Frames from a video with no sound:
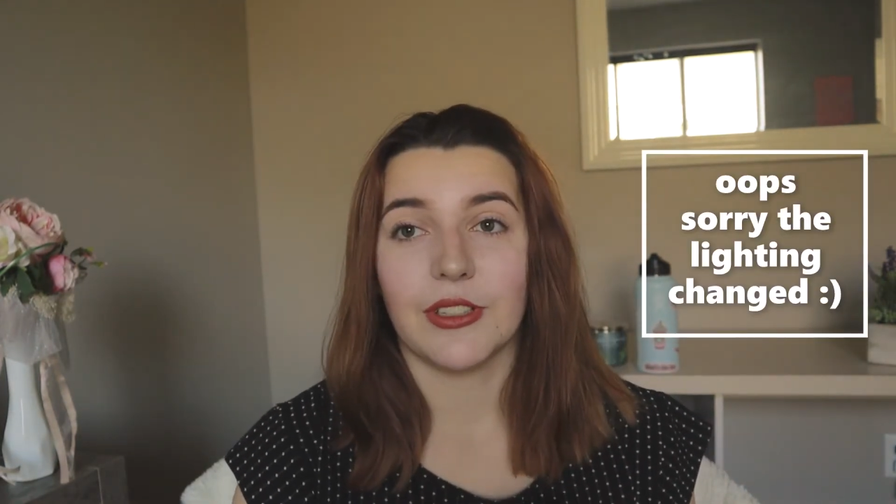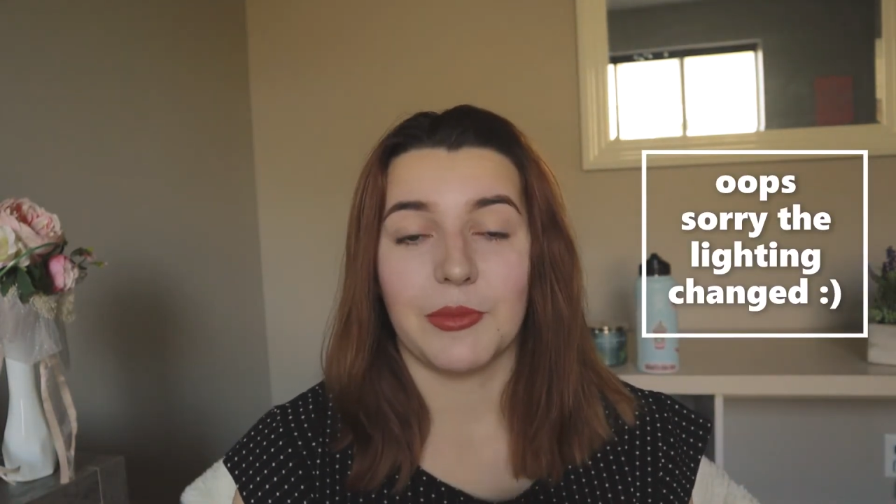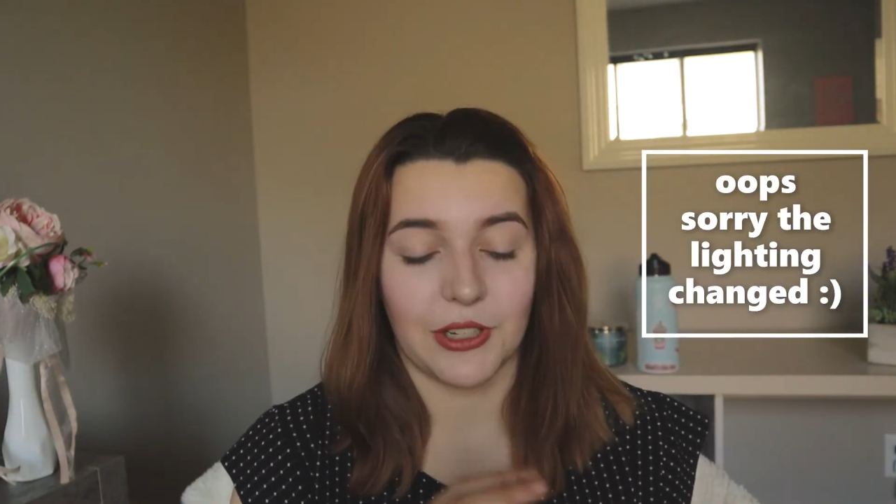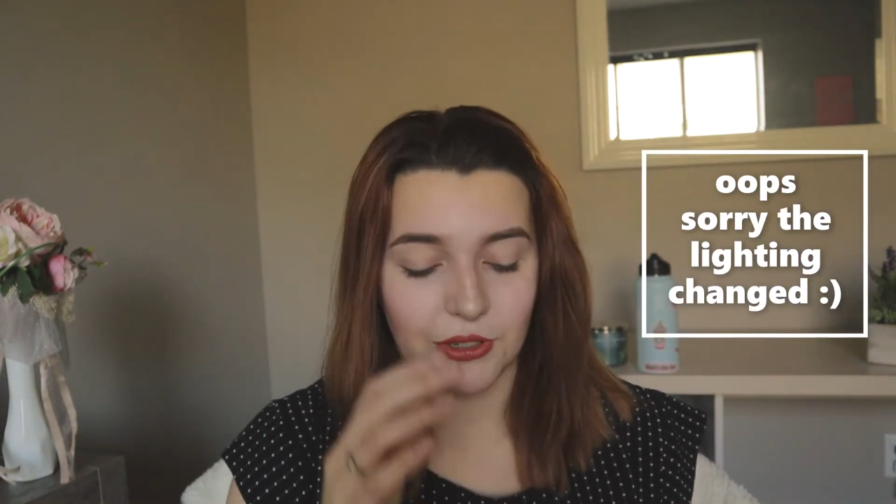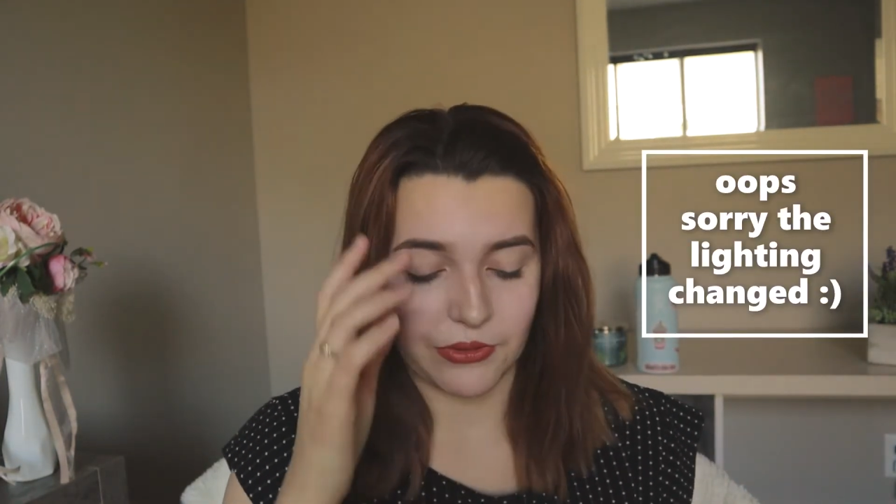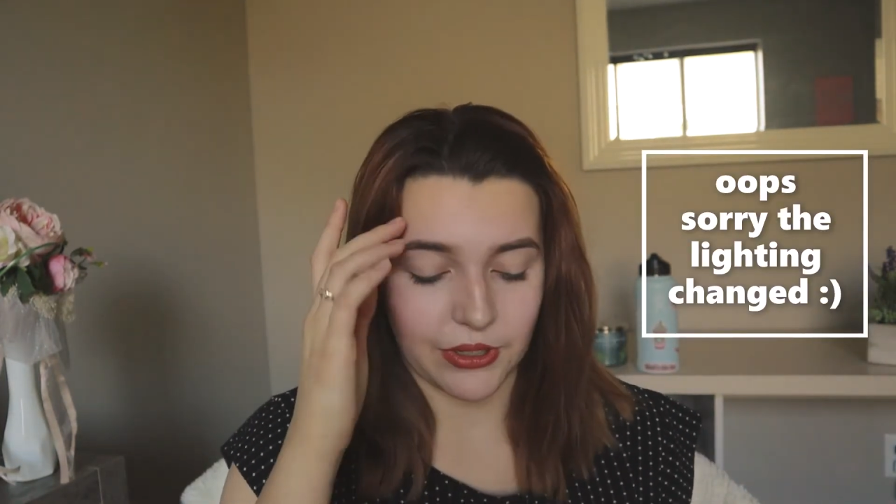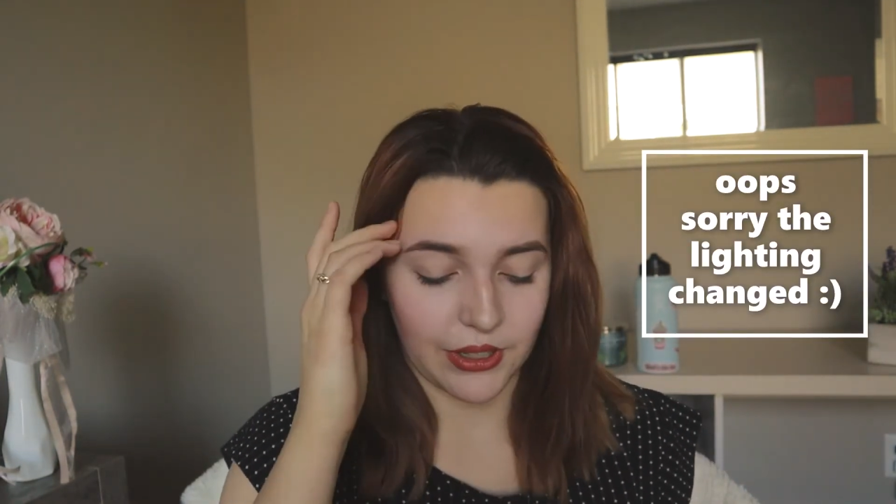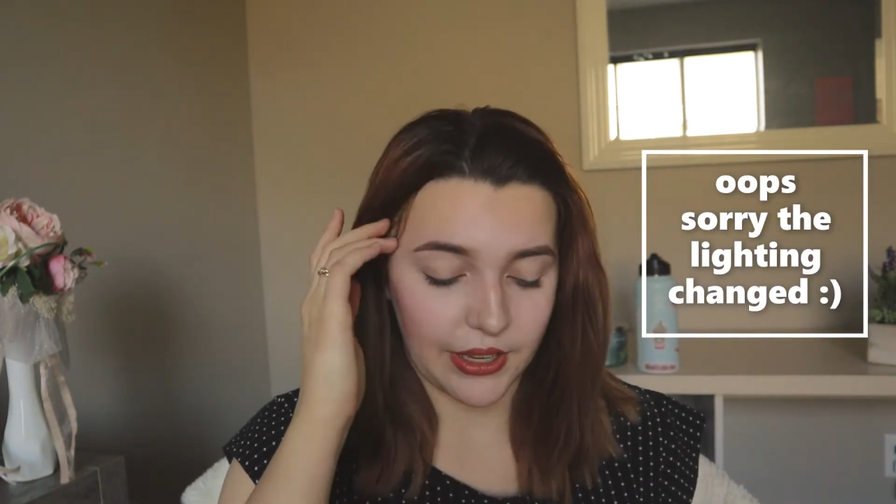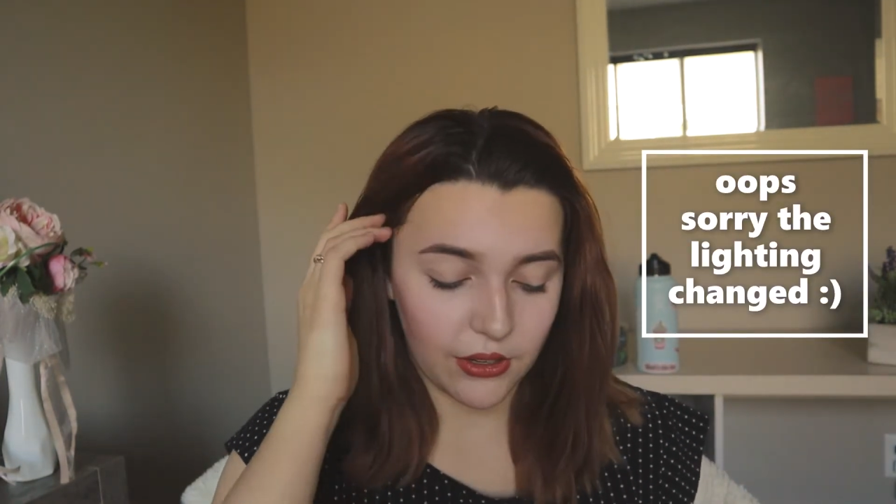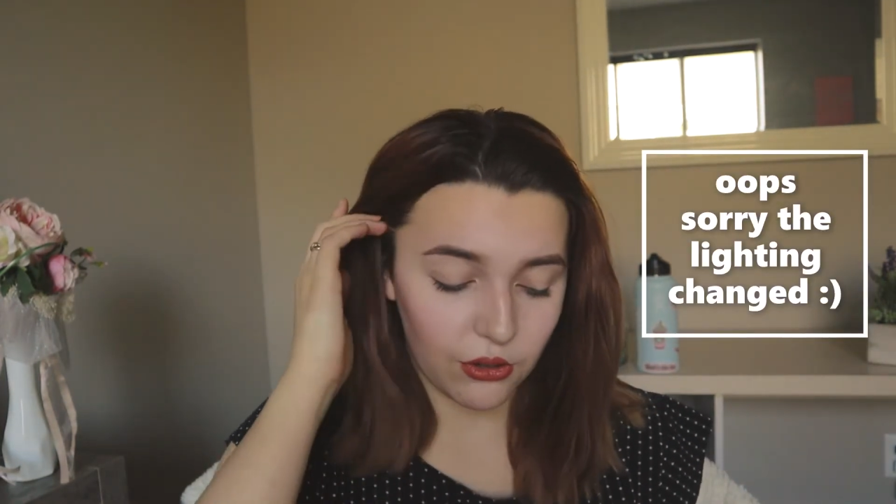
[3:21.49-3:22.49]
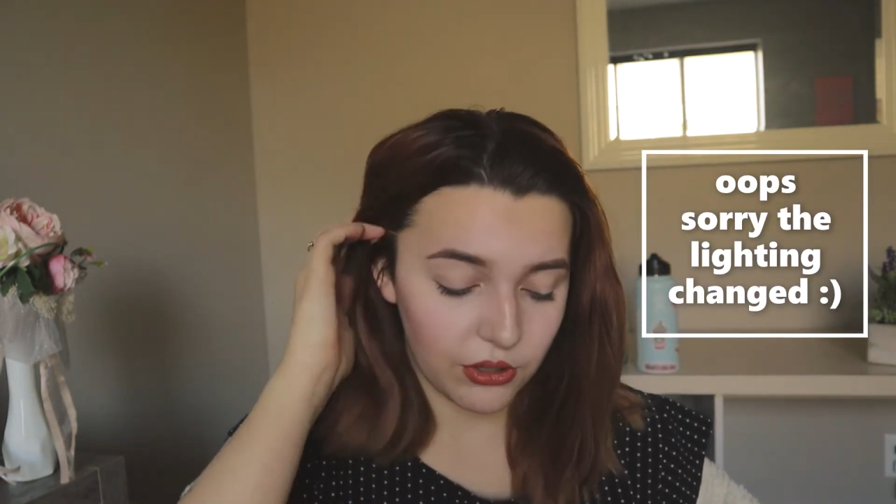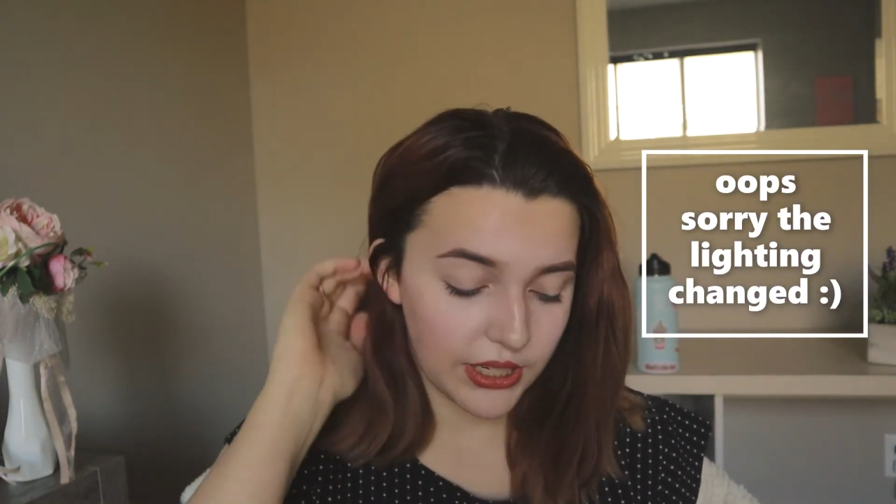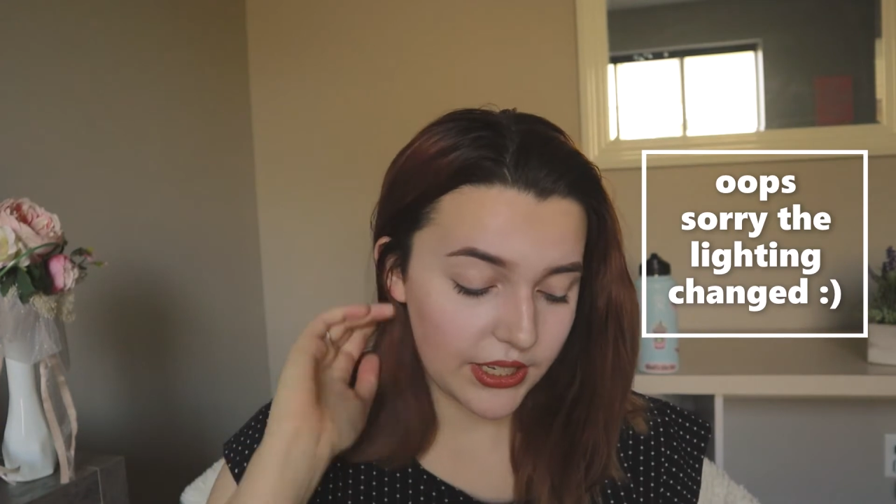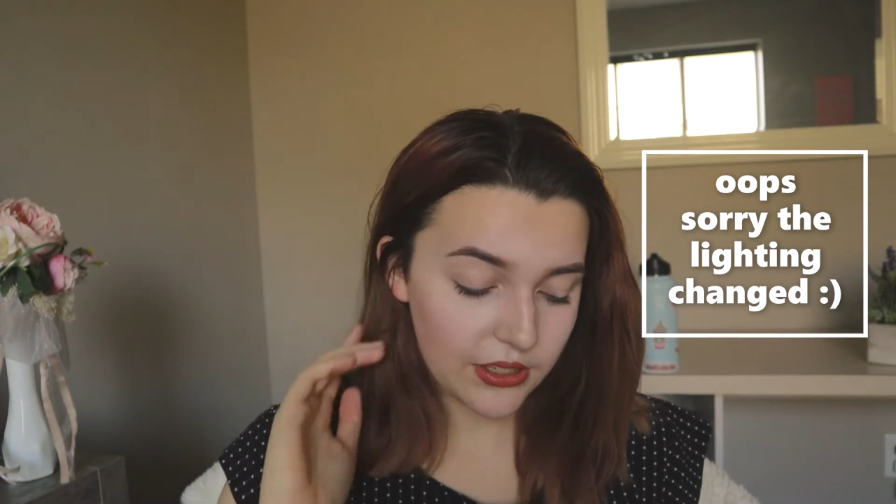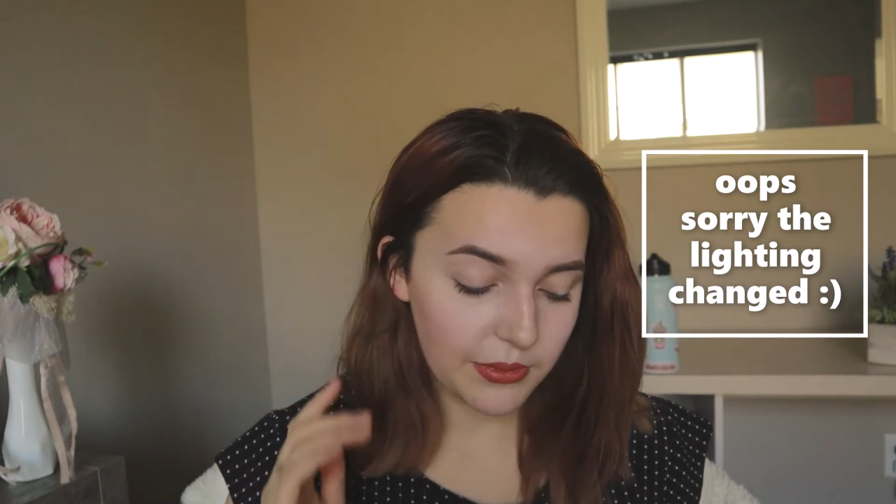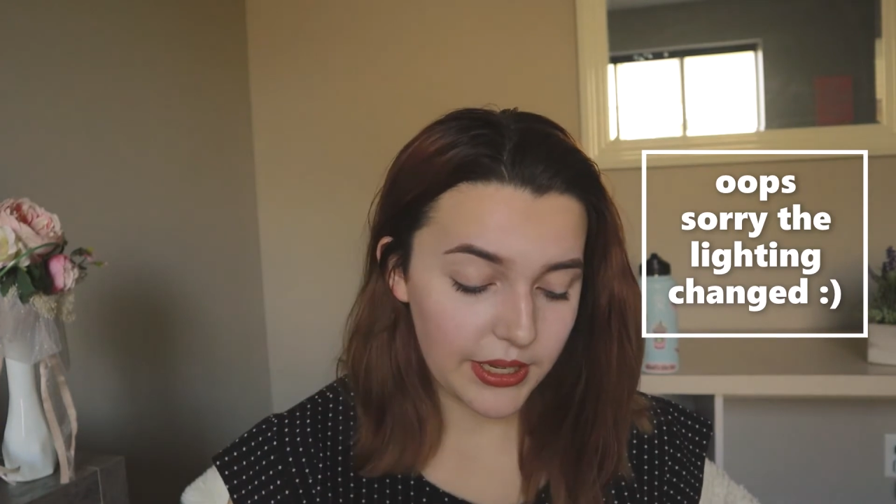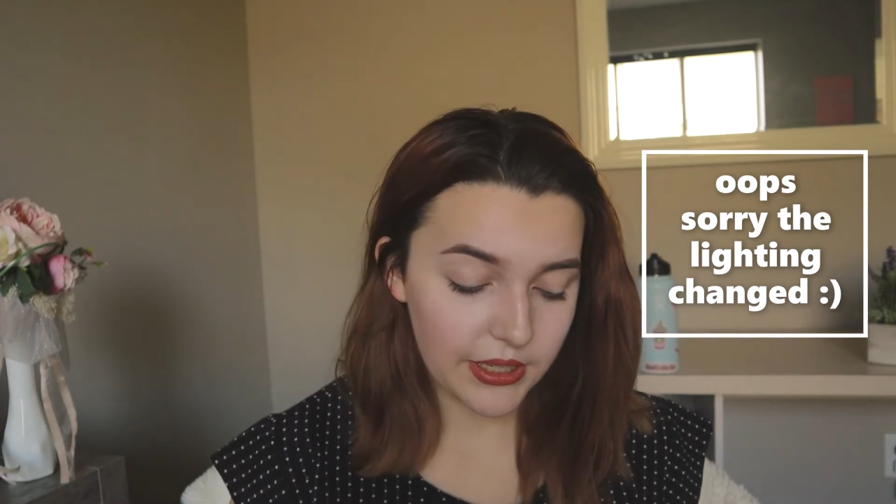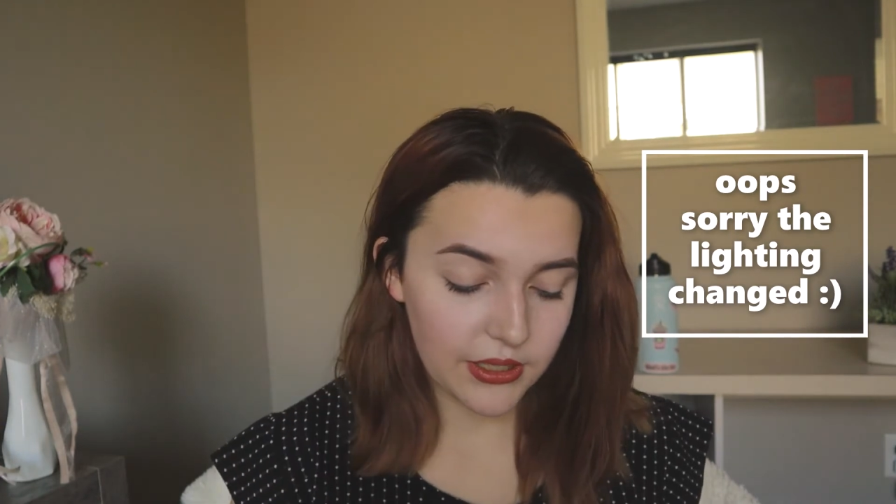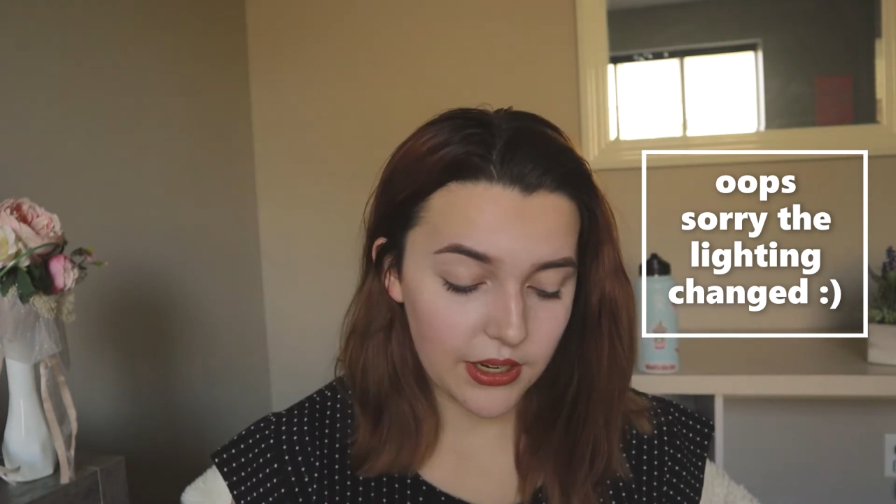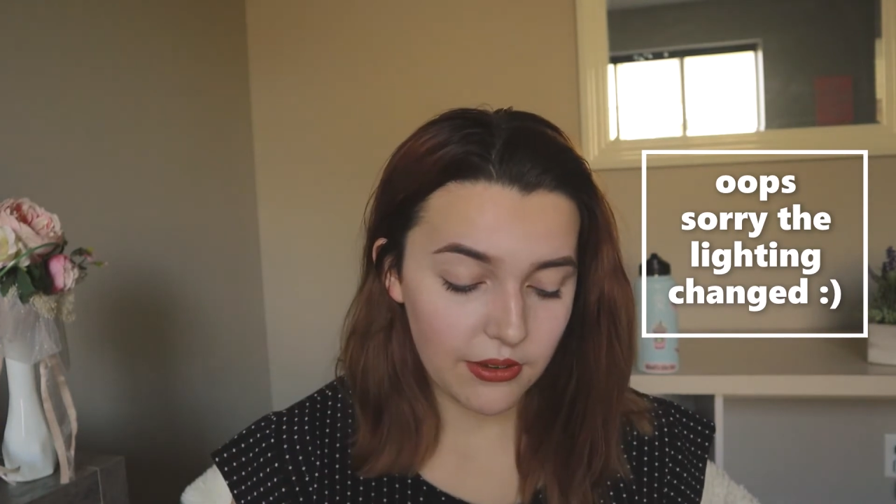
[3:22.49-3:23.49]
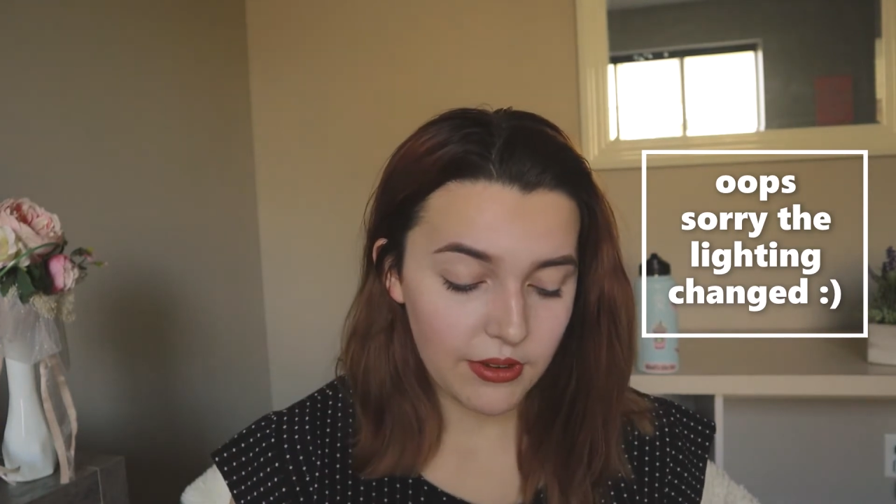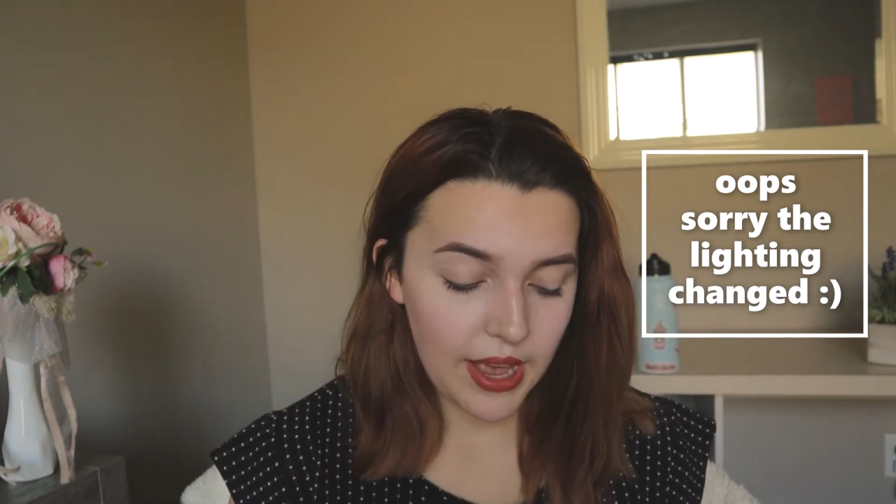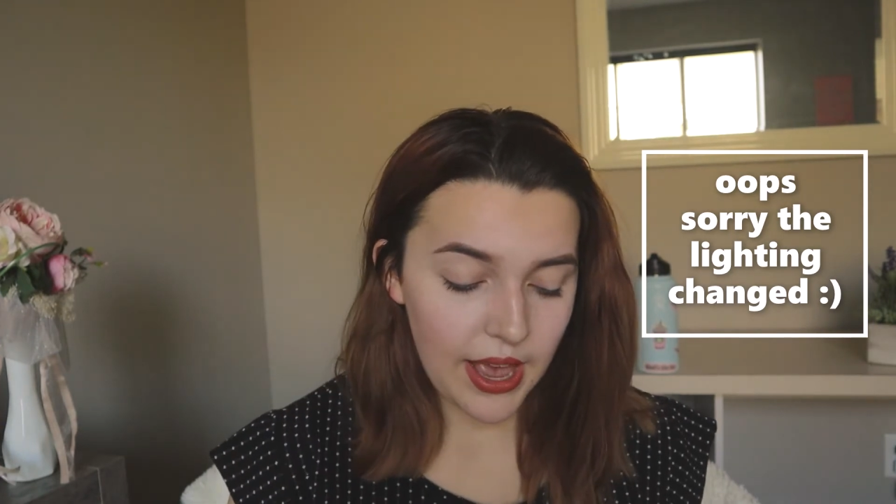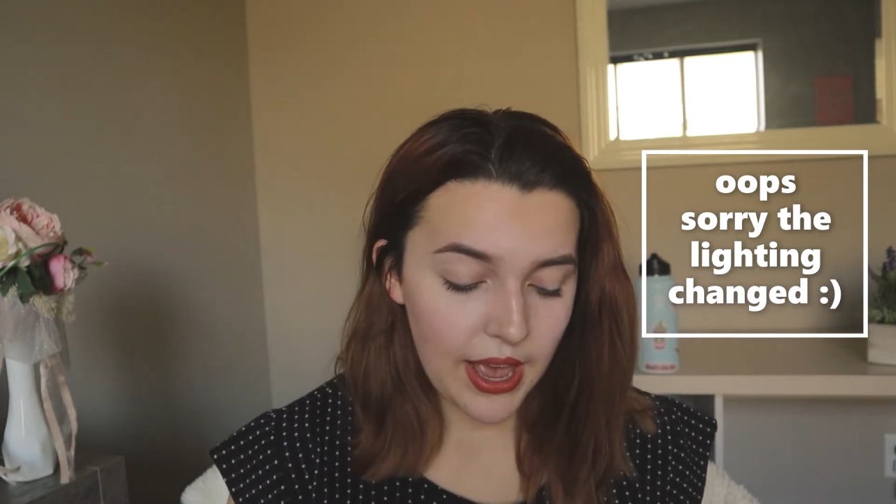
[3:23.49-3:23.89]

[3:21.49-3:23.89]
especially for like Old Testament and stuff.